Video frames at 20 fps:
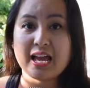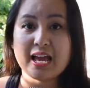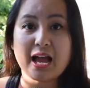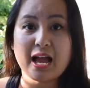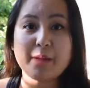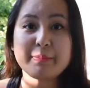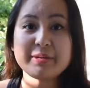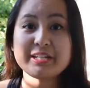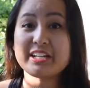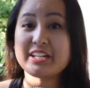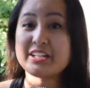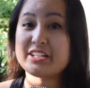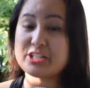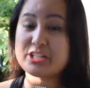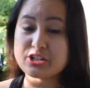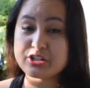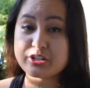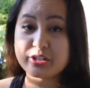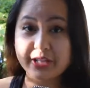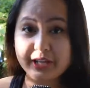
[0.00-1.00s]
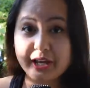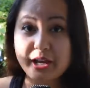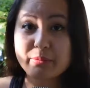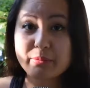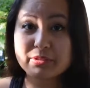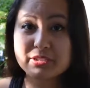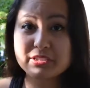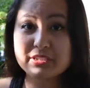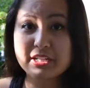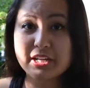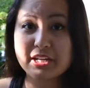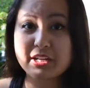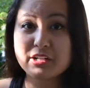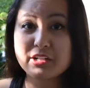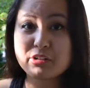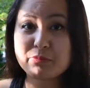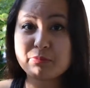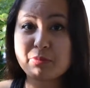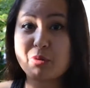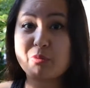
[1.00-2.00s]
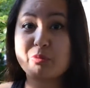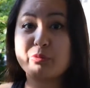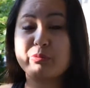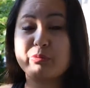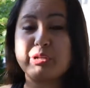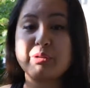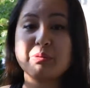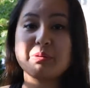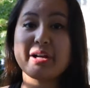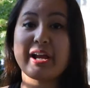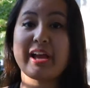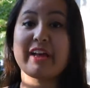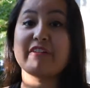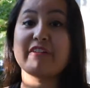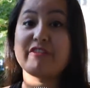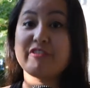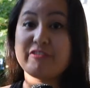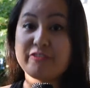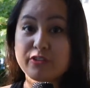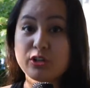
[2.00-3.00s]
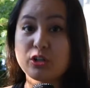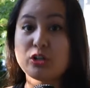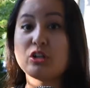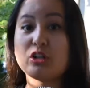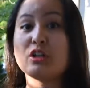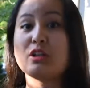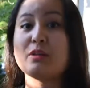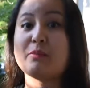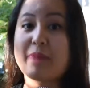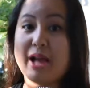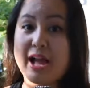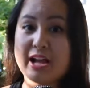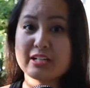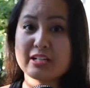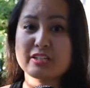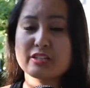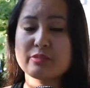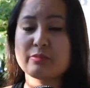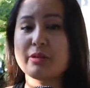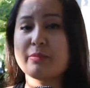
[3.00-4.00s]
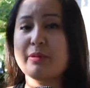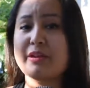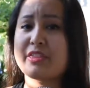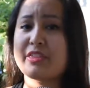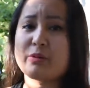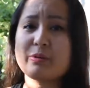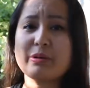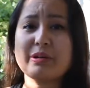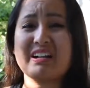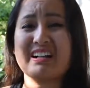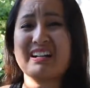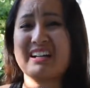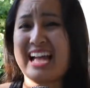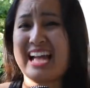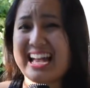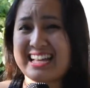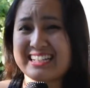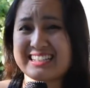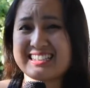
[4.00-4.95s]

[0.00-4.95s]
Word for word: I mean, initially I was scared, but when we were at full maximum, I think we were at